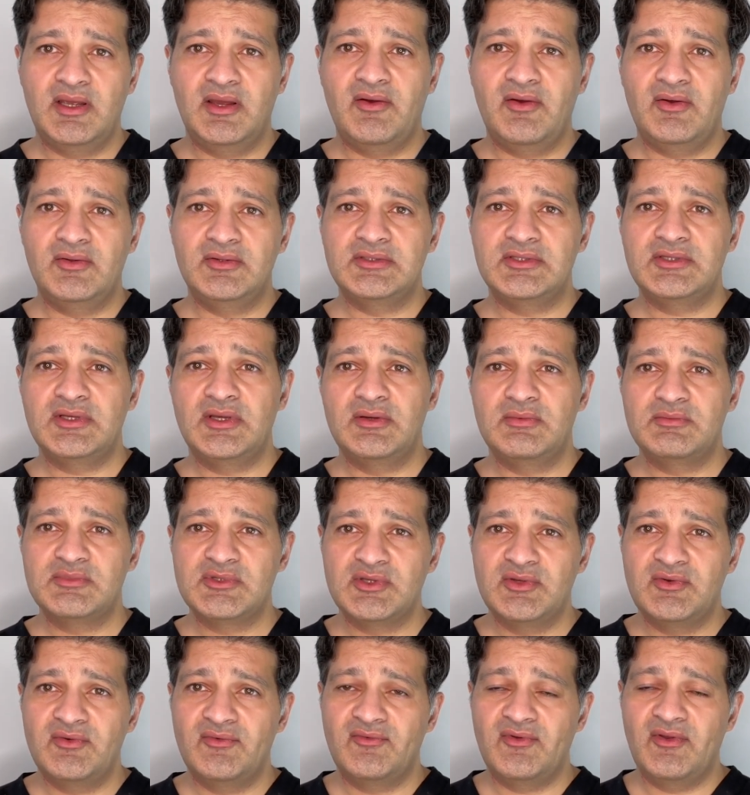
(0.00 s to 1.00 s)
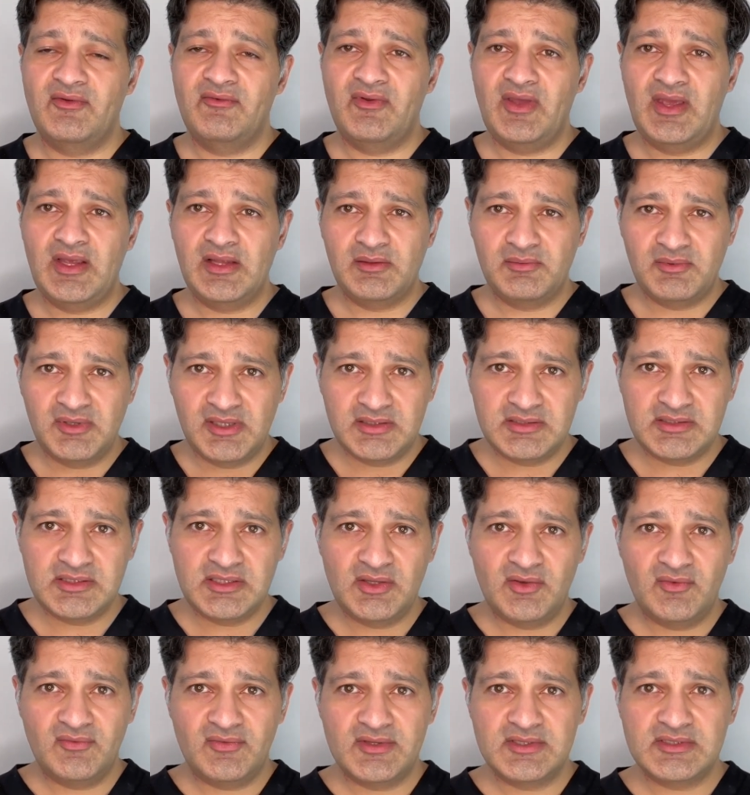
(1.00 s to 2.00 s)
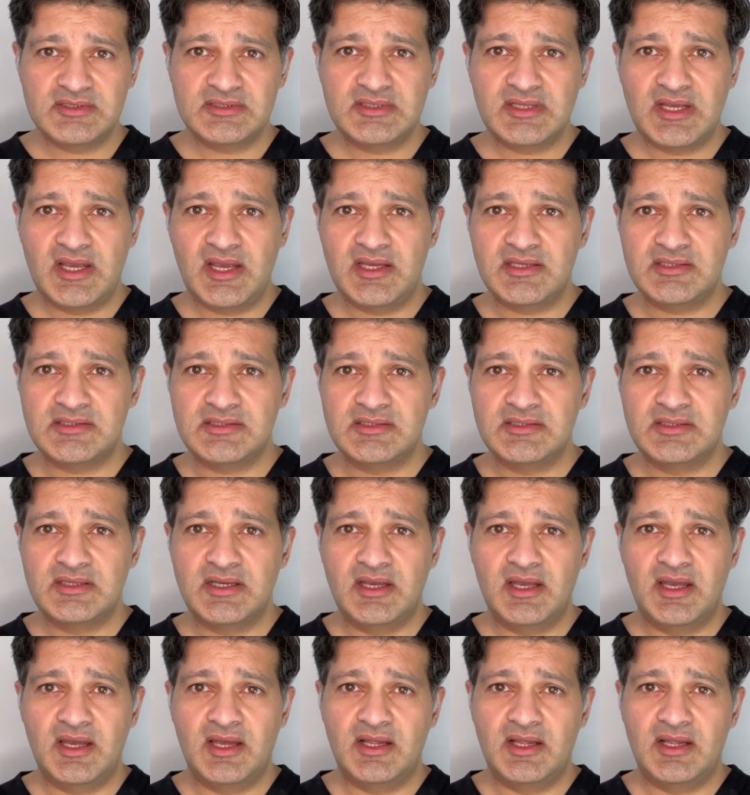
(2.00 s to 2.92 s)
on terms of availability of this test,